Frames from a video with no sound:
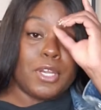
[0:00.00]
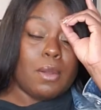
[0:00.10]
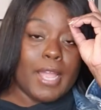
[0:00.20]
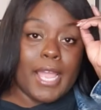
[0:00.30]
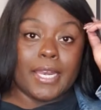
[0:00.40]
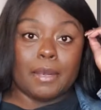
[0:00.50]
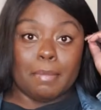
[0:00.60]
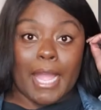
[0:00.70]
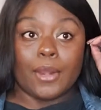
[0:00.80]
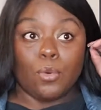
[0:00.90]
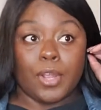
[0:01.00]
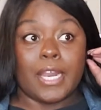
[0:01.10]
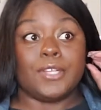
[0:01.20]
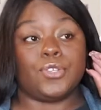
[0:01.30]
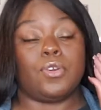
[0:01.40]
Go ahead and buy an
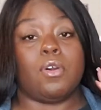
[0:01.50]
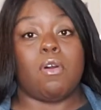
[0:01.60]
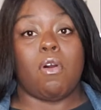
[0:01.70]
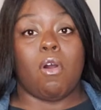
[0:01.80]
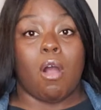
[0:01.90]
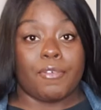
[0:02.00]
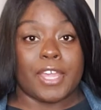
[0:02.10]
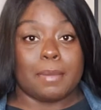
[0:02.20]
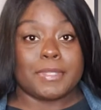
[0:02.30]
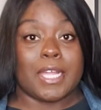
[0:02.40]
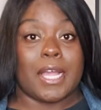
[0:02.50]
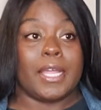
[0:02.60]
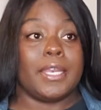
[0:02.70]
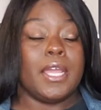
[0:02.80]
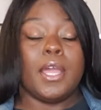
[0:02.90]
organizer off of
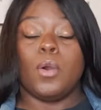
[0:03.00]
Amazon,